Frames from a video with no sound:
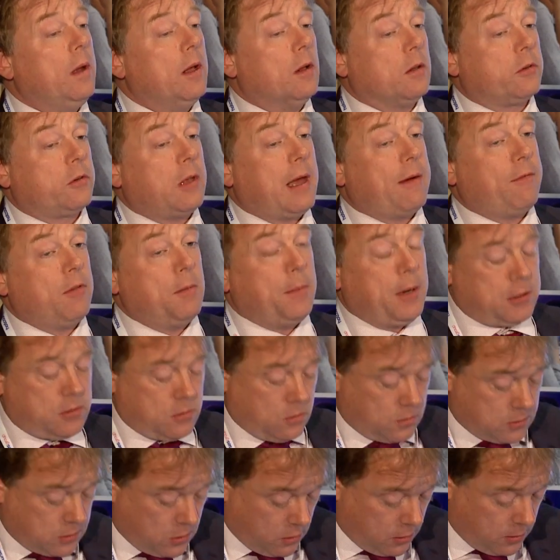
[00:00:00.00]
we also have the
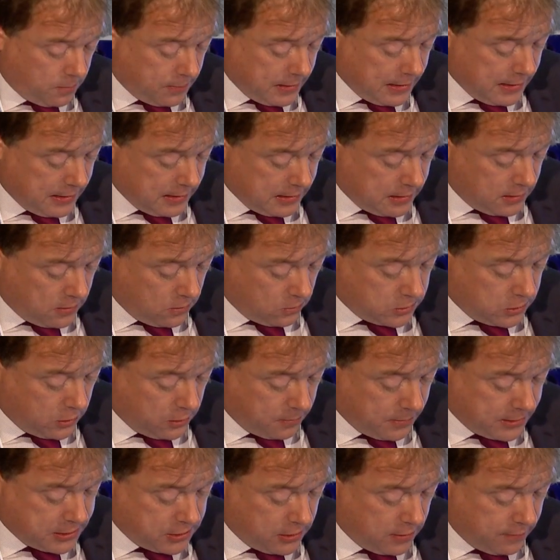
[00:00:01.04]
most
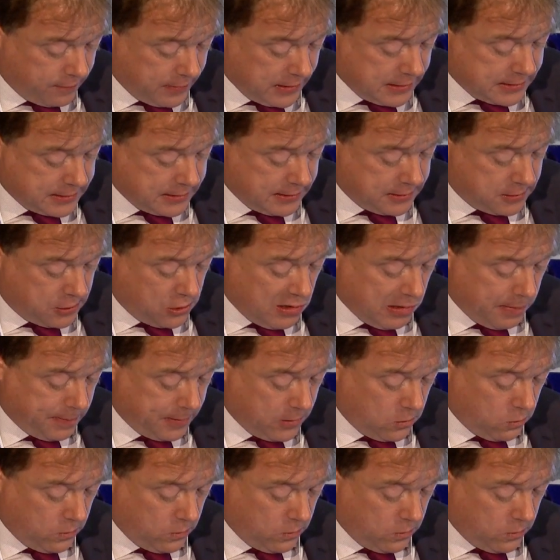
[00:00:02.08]
autonomous universities in Europe,